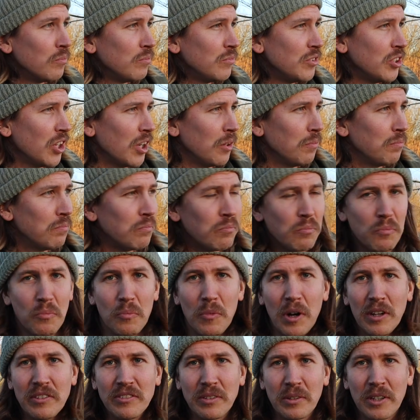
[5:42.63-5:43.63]
you know,
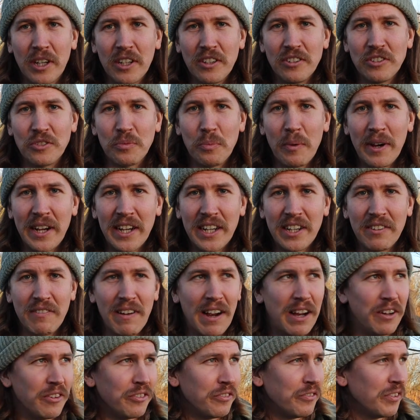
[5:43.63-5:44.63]
whilst I'm kind of just waiting
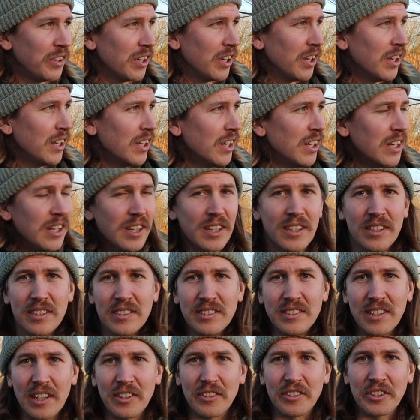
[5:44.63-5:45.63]
around for the
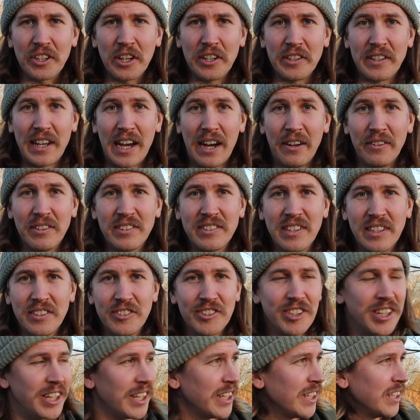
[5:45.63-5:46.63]
sun to go down,
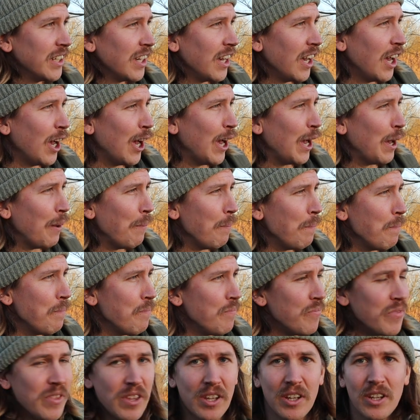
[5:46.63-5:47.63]
essentially,
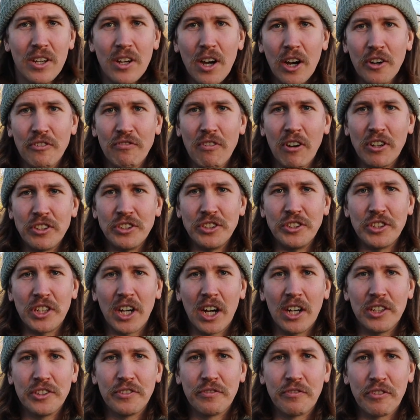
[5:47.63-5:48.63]
um, I'd run you
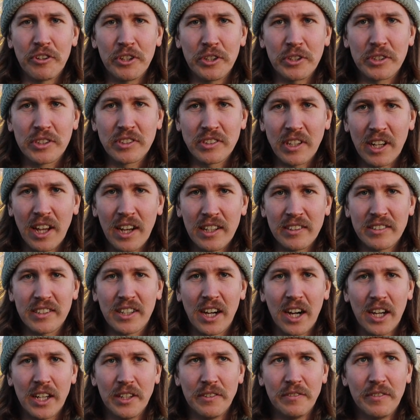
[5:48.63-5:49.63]
guys through, because I like to
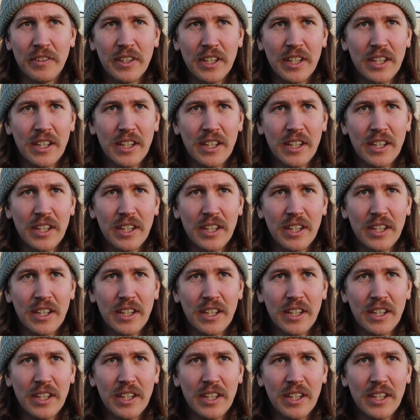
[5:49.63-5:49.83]
kind of